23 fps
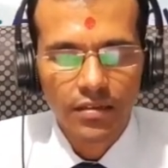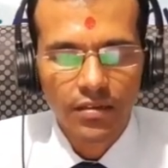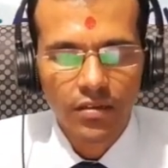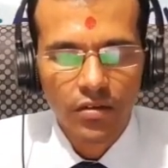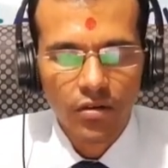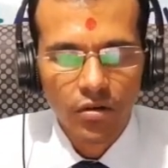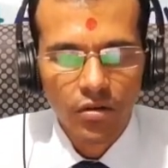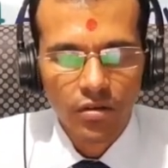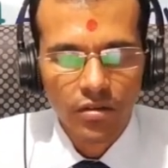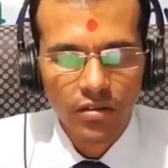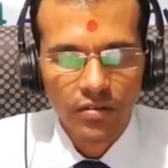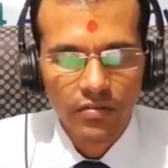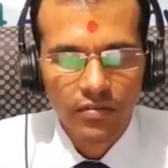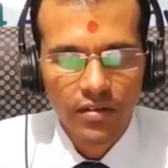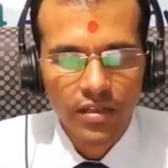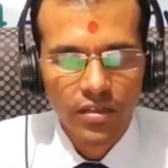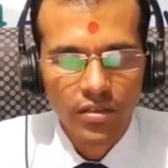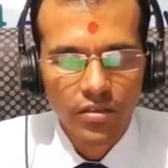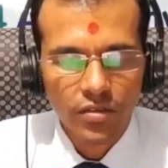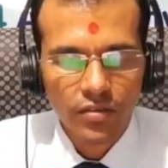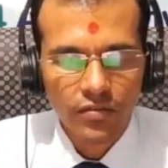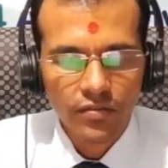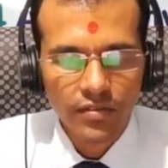all the
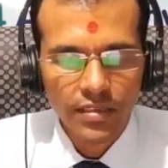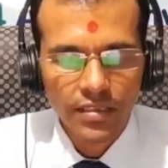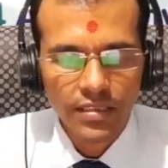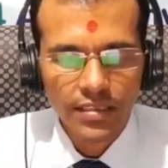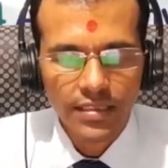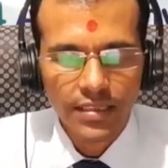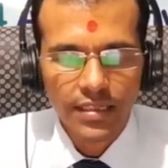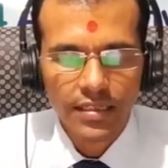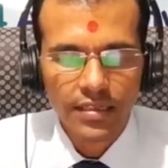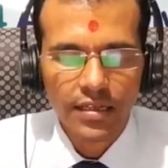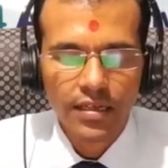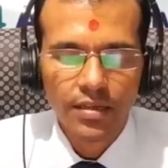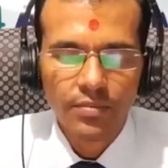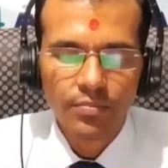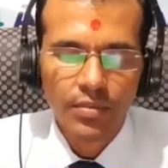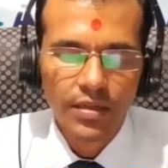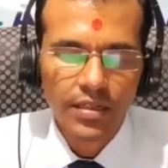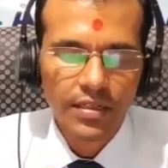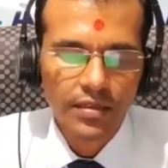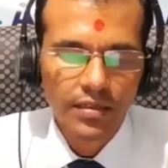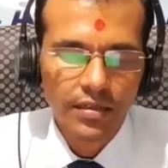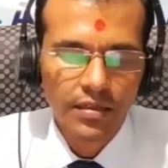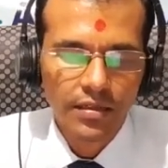values of a set are
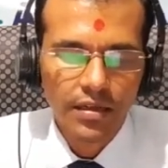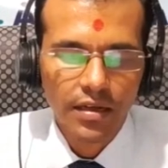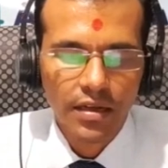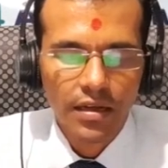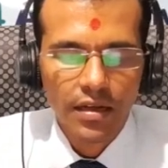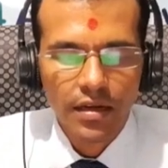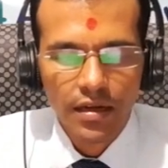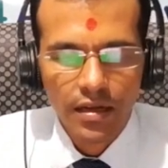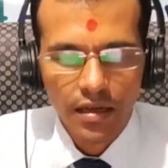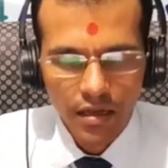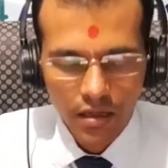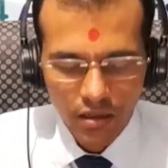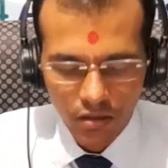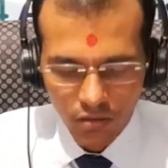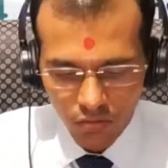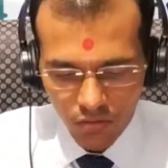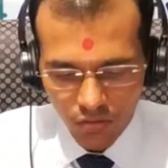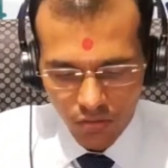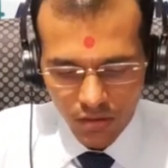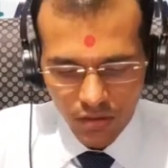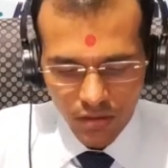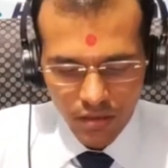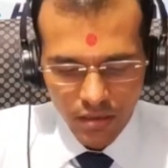printed.
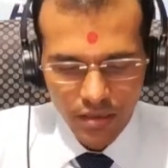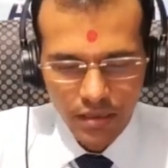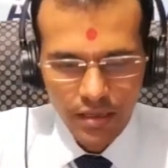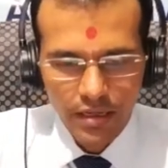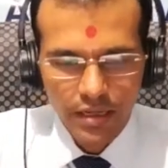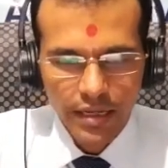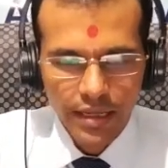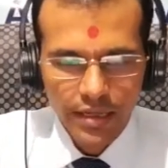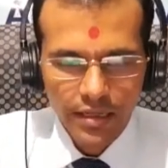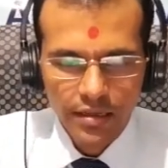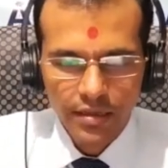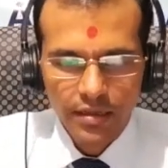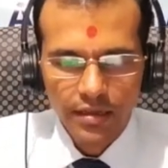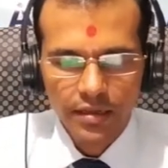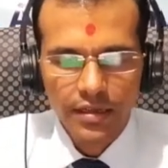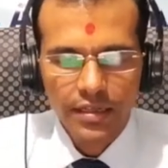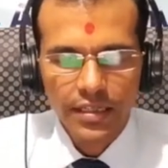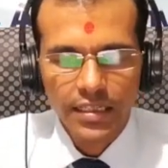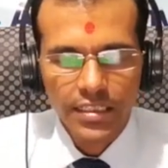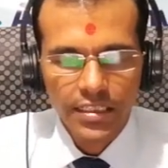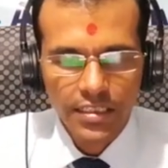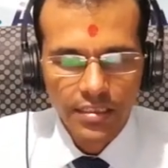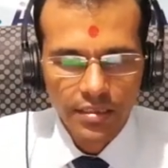Now like
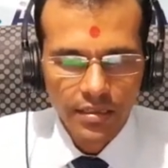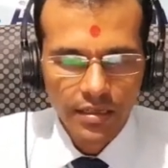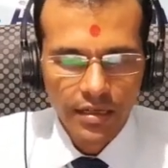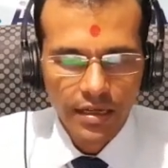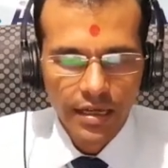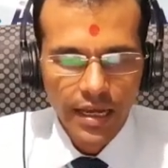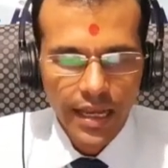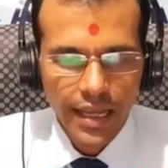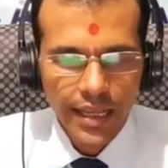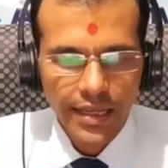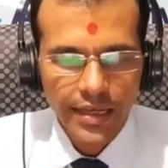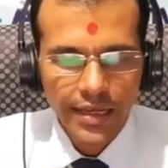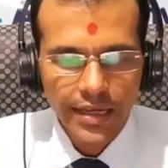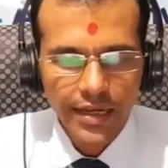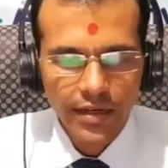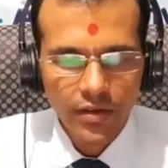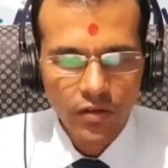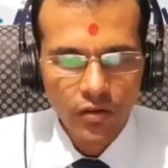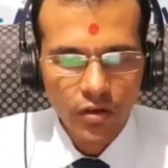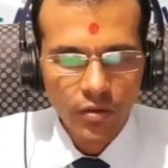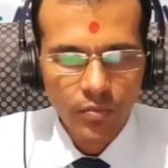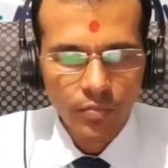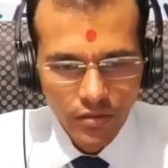list, I
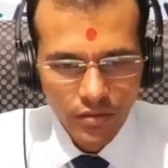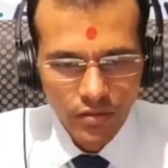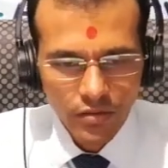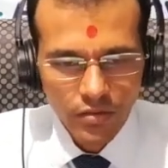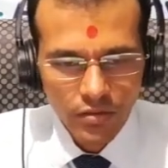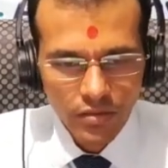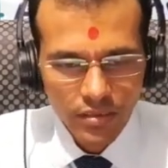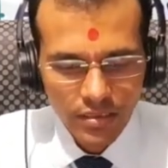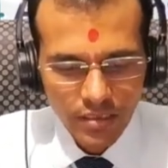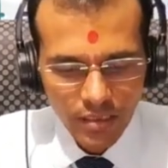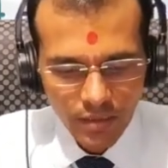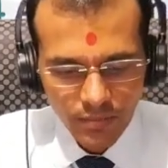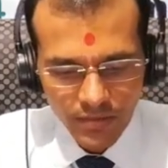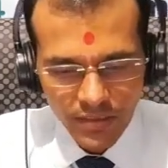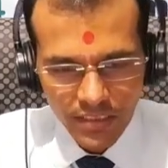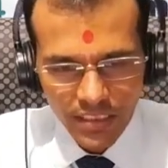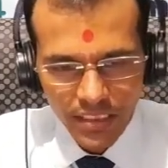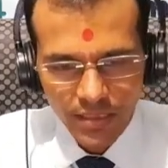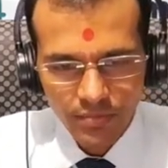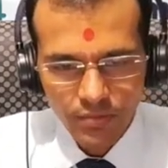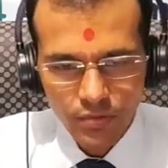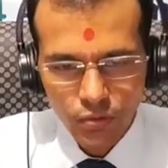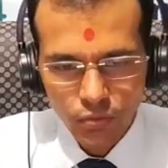cannot use
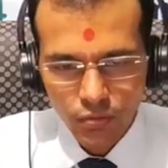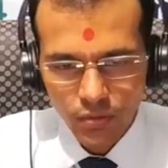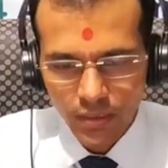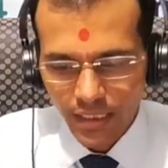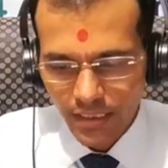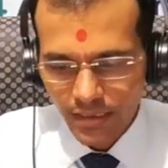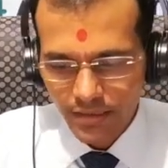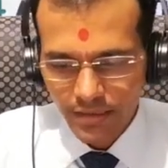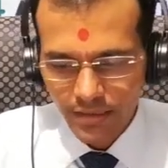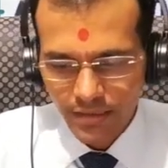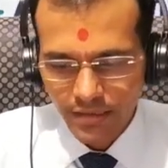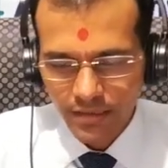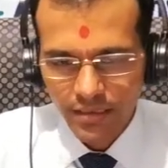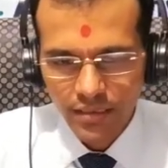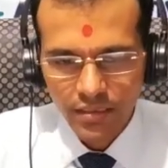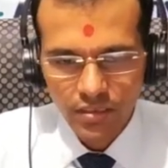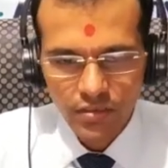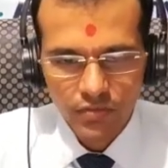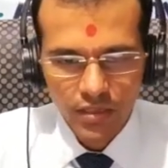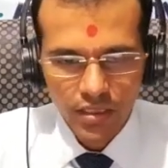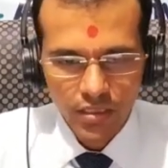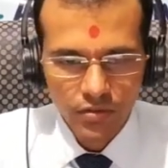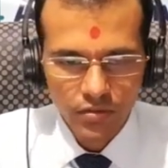subscript to access
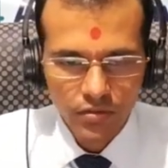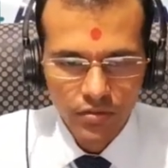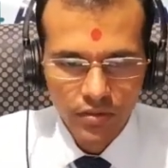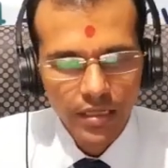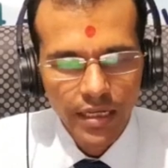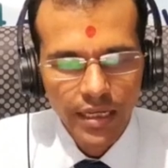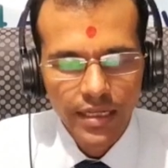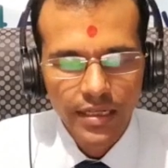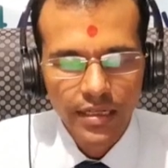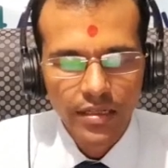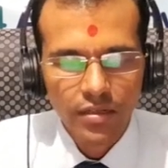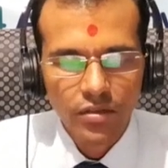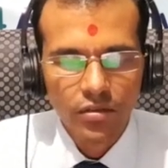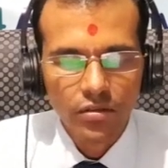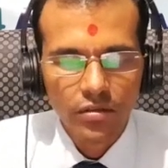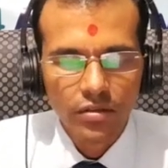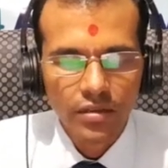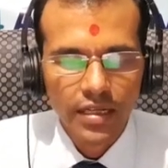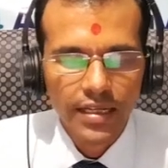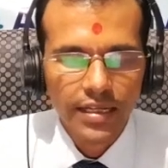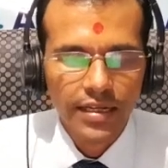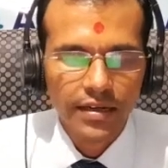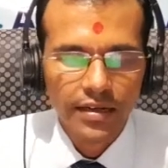these values. I
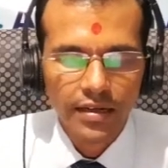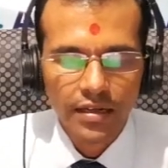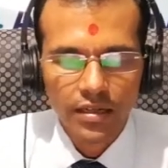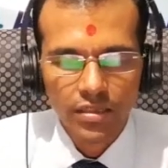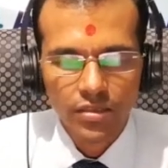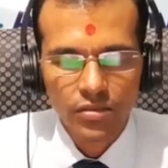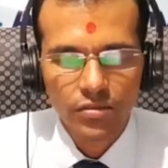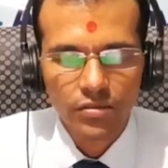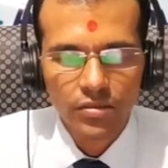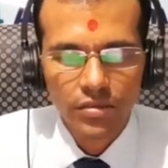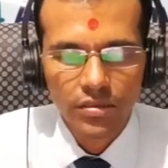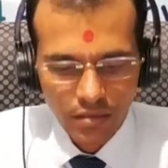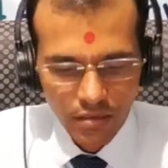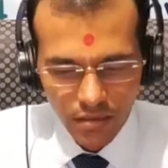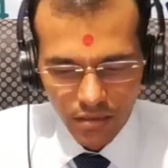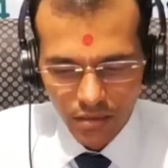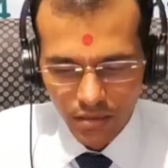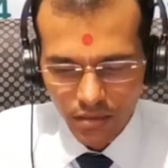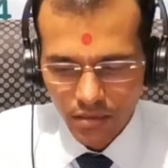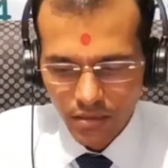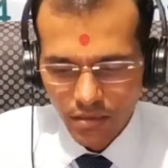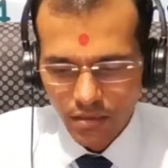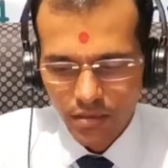cannot directly use
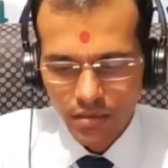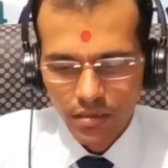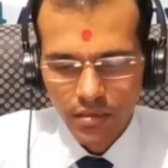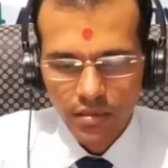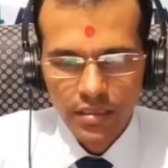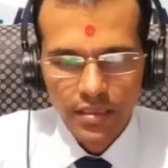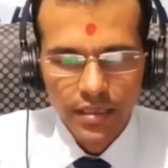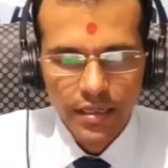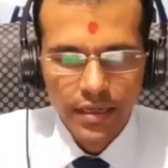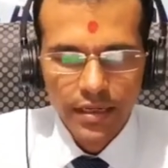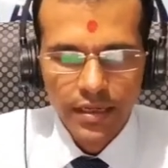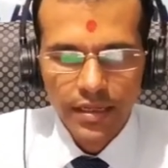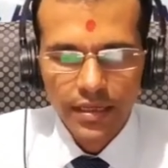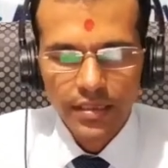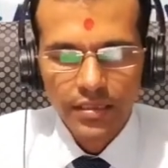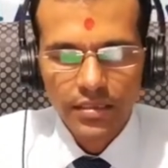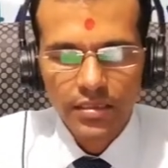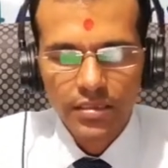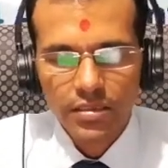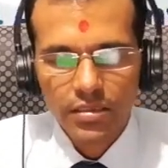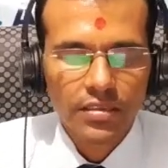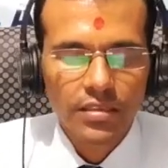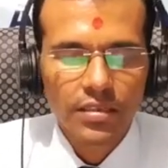the
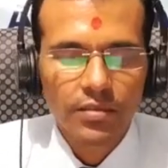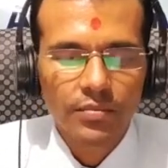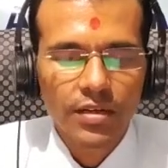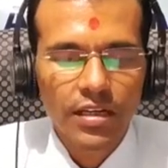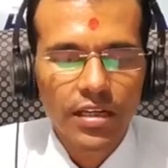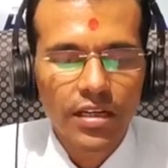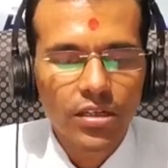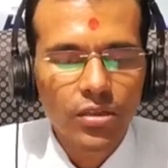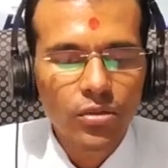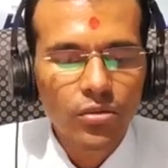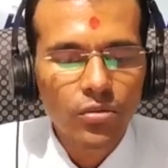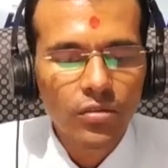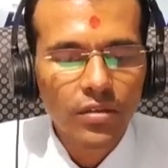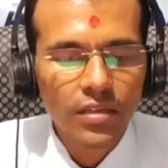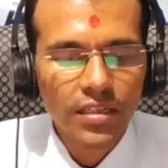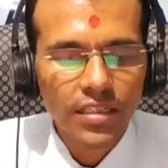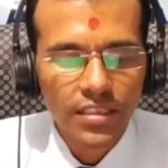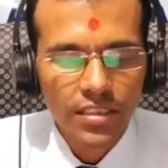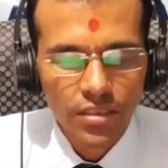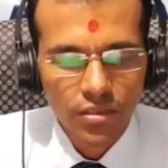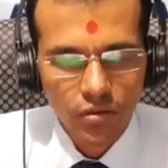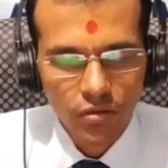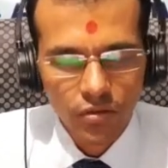index similar to
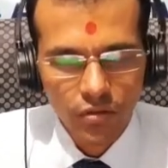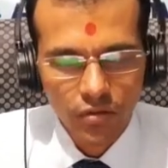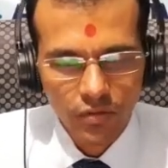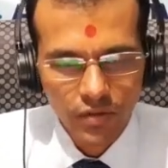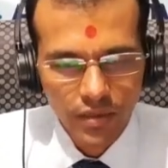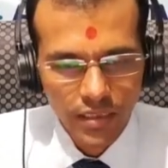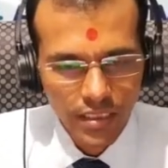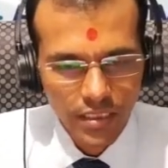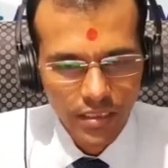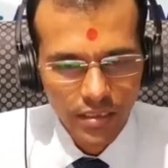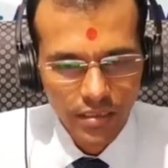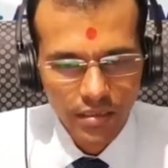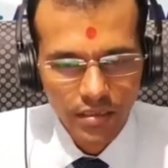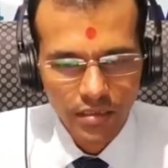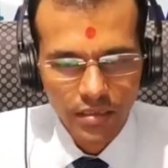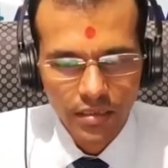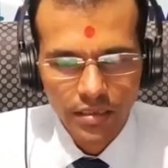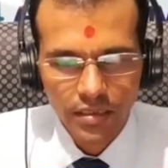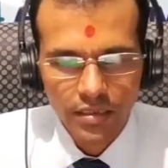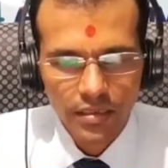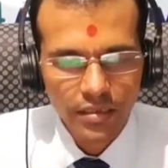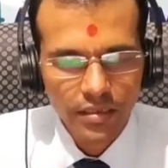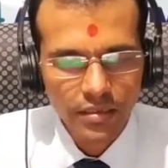list over here.
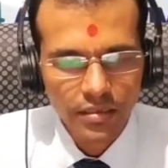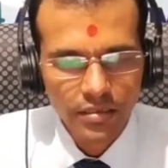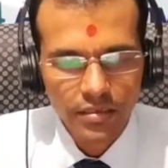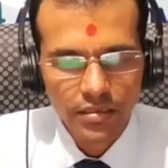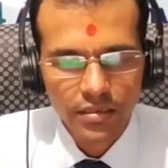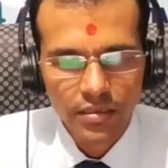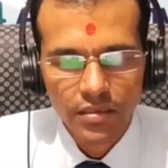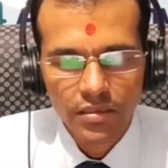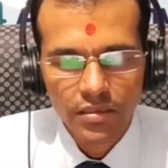It is,